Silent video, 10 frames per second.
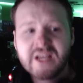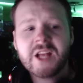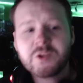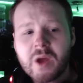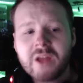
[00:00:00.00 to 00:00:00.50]

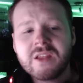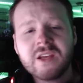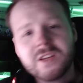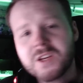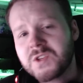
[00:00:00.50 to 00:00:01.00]
That's why I
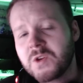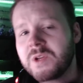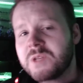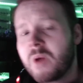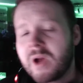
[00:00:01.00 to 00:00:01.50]
think the
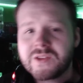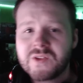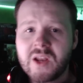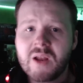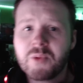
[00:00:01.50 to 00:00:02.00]
Custodes box
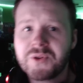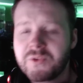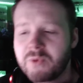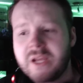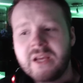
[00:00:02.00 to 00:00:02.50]
is at number
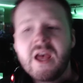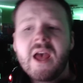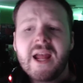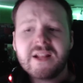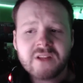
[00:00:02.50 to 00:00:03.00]
three.
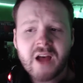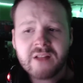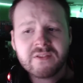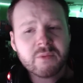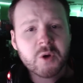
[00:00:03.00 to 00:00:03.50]
It's
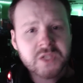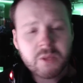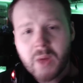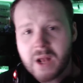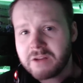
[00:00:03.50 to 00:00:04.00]
not the most
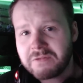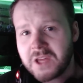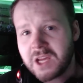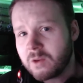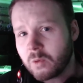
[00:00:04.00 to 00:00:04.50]
competitive
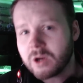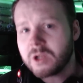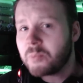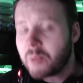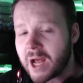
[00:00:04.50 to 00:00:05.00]
thing in the
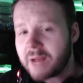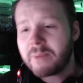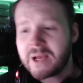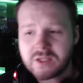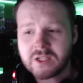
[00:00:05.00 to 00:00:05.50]
world, but
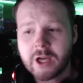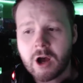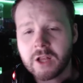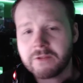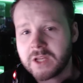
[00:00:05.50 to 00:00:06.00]
basically
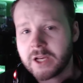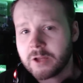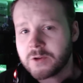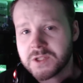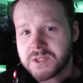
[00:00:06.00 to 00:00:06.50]
all of the
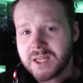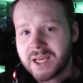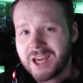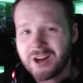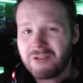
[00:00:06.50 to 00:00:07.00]
inclusions in the
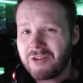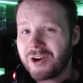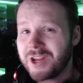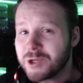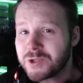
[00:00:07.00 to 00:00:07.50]
kit are
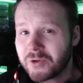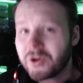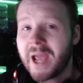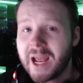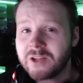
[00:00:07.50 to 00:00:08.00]
very
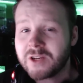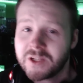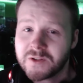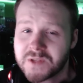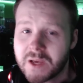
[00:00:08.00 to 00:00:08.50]
useful and you can
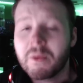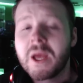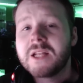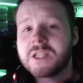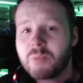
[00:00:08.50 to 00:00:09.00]
use them
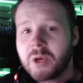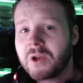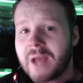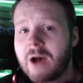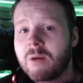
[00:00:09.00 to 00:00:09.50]
to
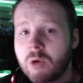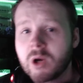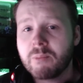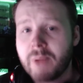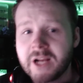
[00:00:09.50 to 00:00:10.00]
build out more
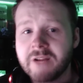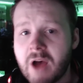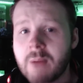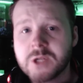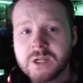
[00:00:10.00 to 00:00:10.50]
competitive
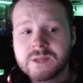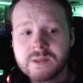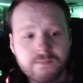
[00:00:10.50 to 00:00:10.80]
options.